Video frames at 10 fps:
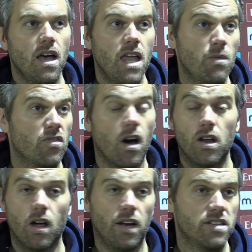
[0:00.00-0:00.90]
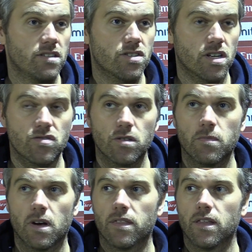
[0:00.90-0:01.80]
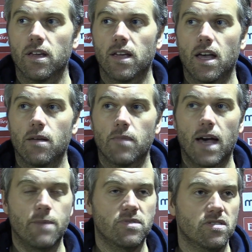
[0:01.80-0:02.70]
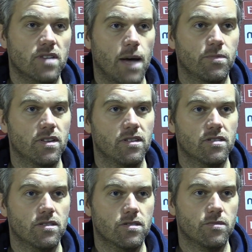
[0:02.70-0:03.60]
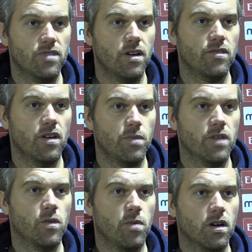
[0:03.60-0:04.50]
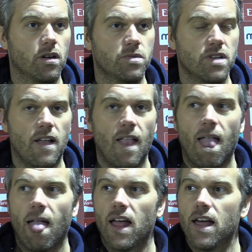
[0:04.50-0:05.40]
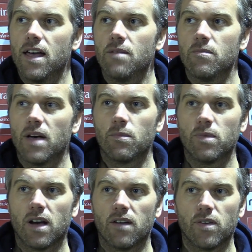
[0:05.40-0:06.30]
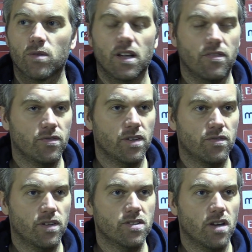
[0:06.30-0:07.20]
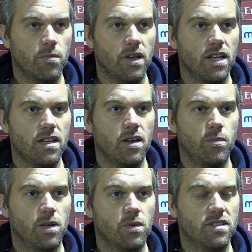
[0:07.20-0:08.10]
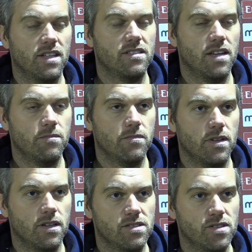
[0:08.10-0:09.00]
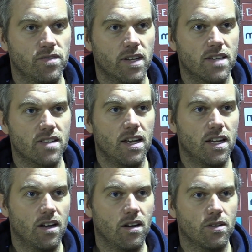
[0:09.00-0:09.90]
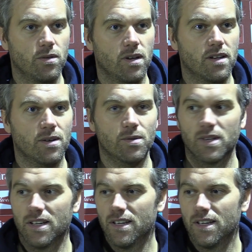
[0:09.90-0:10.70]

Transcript: Yeah, we've got a lot of leaders in the change room. I think Abs has captained some very, very big football clubs. I felt that for the time being, he'll be the one to lead the team. There's nothing against Kenny Clark, who I know,